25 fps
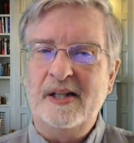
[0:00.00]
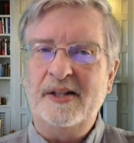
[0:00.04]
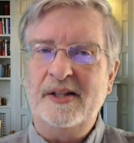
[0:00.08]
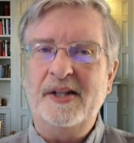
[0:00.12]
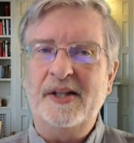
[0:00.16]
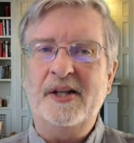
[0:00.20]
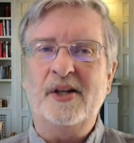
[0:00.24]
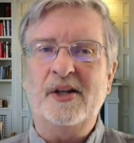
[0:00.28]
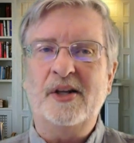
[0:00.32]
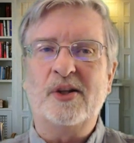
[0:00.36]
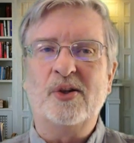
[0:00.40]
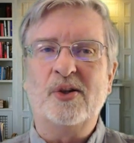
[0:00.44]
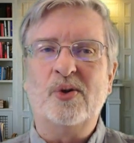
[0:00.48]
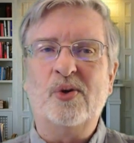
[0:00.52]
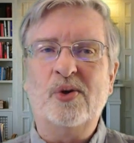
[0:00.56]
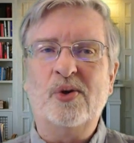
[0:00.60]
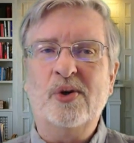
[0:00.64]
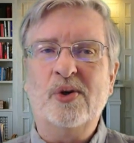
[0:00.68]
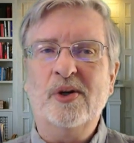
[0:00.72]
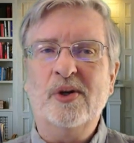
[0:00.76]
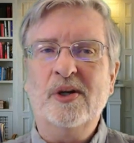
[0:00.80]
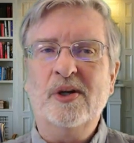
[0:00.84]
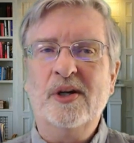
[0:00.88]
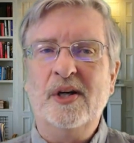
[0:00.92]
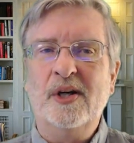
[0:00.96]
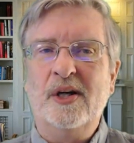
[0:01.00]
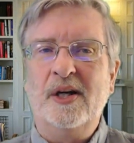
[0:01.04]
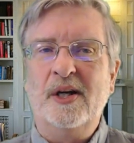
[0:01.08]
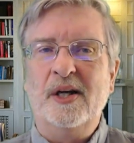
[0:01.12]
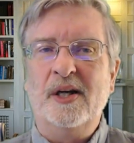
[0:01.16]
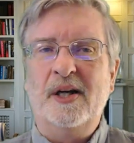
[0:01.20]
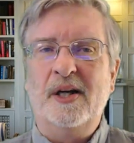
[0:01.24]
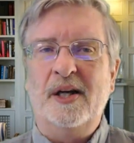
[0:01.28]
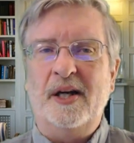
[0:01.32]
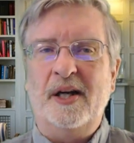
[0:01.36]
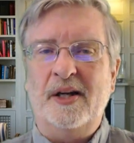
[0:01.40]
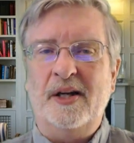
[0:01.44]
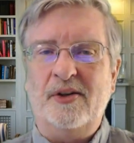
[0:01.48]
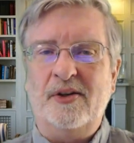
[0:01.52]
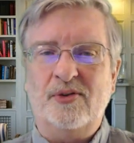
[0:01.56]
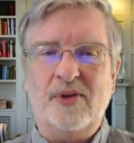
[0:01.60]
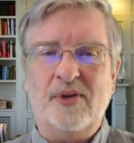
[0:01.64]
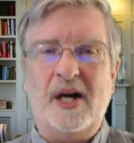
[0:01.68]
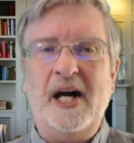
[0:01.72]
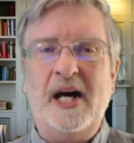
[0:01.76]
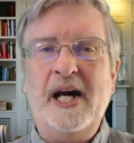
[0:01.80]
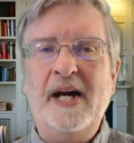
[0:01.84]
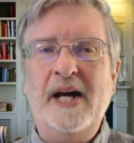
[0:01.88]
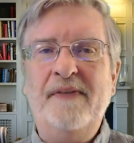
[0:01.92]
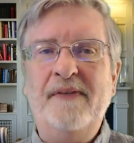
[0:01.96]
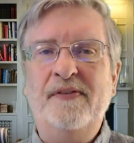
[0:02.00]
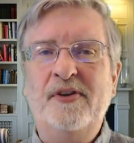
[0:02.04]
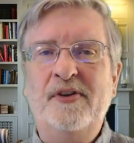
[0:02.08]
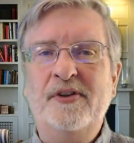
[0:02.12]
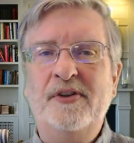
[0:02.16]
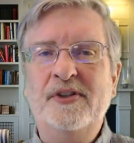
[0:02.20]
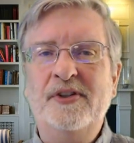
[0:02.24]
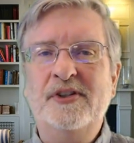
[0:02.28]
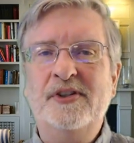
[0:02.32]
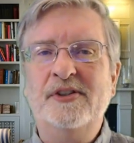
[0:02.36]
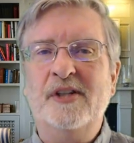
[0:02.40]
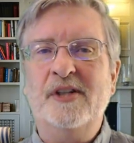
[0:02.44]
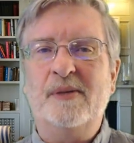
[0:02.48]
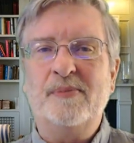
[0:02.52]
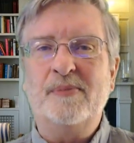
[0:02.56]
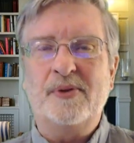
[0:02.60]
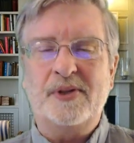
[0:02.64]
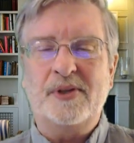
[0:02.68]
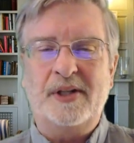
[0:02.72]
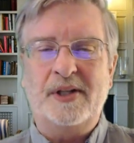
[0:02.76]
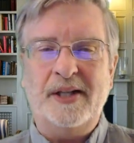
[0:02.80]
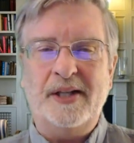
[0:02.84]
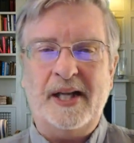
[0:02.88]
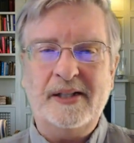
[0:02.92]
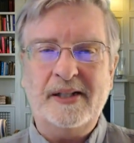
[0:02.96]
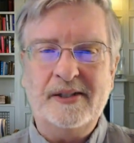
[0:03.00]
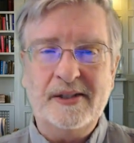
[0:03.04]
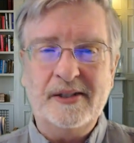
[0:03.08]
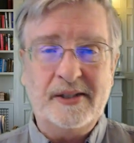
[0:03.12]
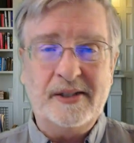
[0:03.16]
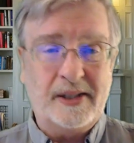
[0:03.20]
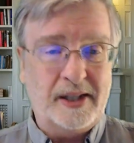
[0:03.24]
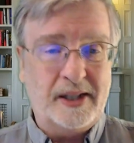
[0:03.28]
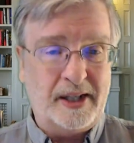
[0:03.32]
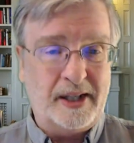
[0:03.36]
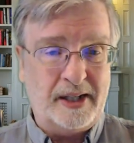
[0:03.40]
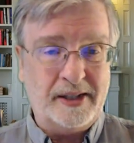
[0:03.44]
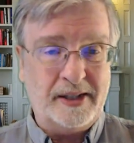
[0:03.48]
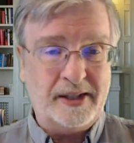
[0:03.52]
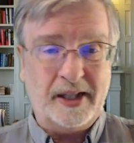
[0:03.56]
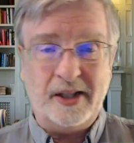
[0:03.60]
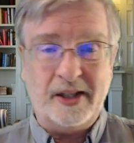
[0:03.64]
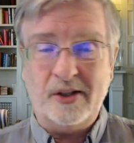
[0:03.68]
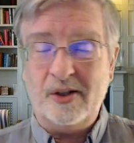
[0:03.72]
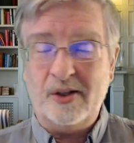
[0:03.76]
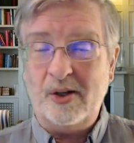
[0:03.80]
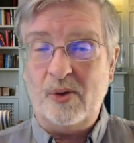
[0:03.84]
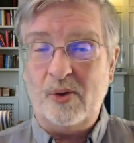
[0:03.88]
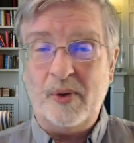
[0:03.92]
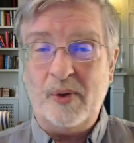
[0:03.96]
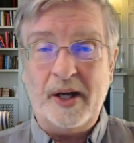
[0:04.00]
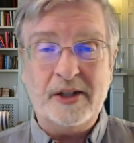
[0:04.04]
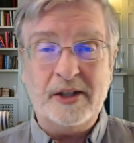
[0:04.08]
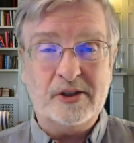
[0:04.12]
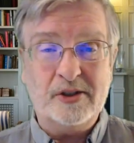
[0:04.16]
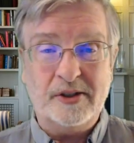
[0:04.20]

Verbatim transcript: the allure and drive to these numbers lessened and they go away.